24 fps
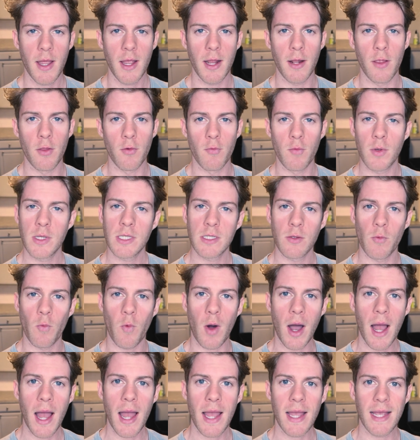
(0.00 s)
And the reason
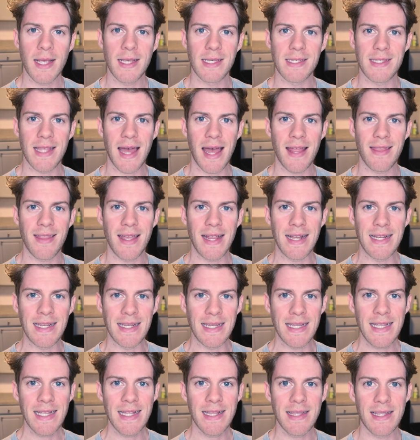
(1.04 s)
why is that they
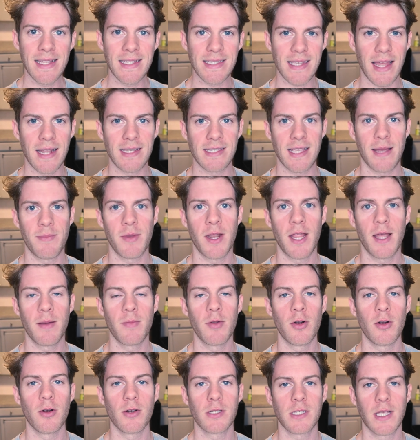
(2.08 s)
need these enzyme
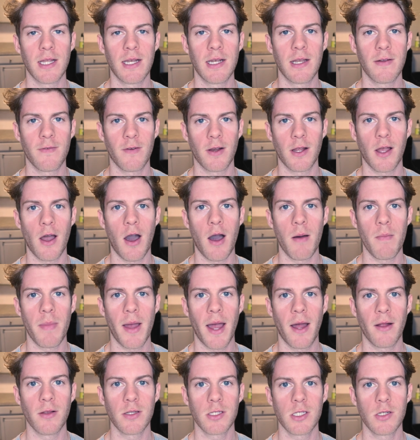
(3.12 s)
inhibitors and different
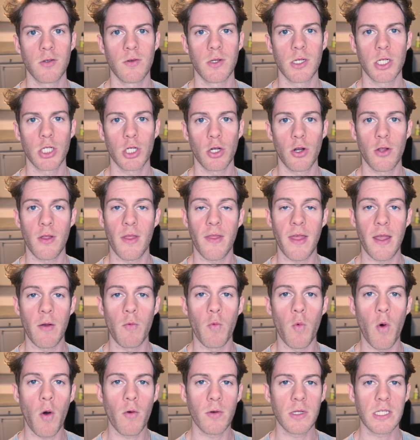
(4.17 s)
compounds to ensure that they
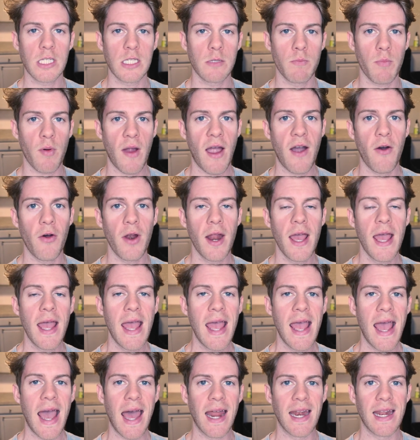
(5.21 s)
won't sprout
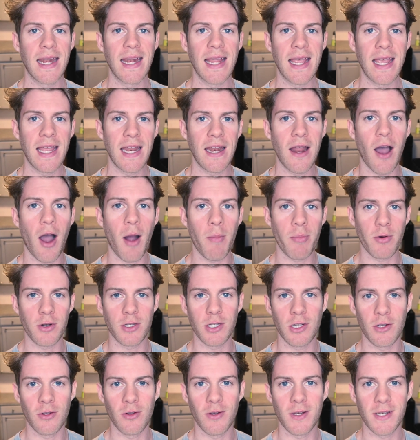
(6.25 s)
at an
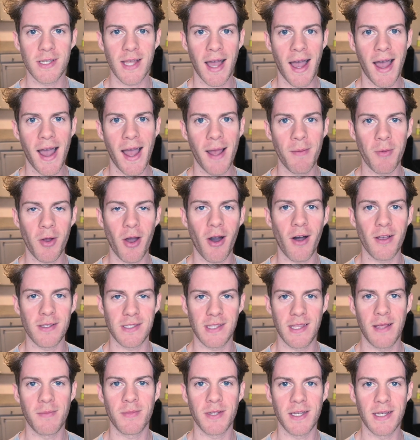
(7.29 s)
inopportune time,
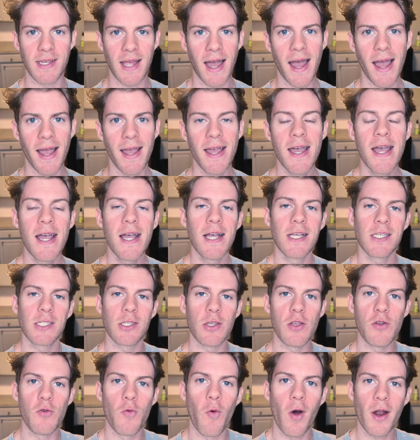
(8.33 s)
causing them to die.
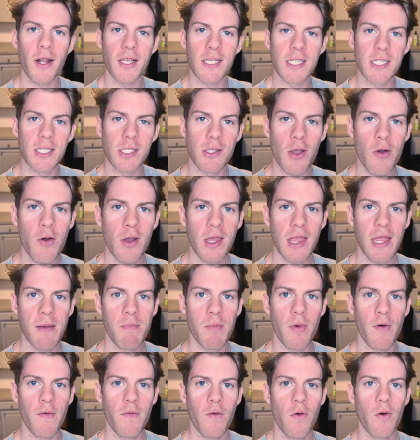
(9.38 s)
So you want to soak
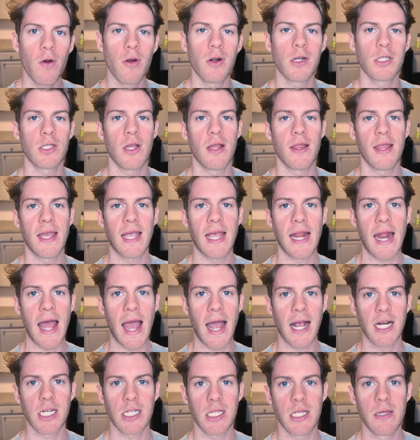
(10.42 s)
them before so that they can
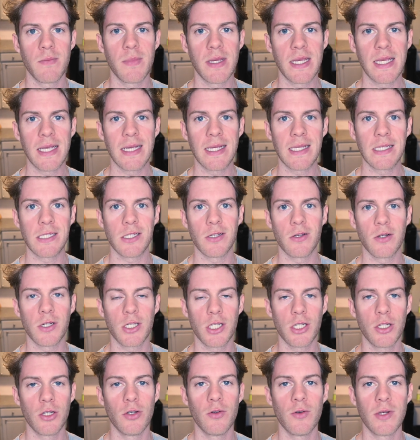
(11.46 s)
actually be easier
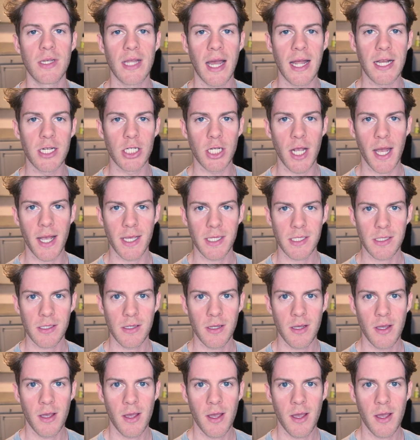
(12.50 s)
to digest.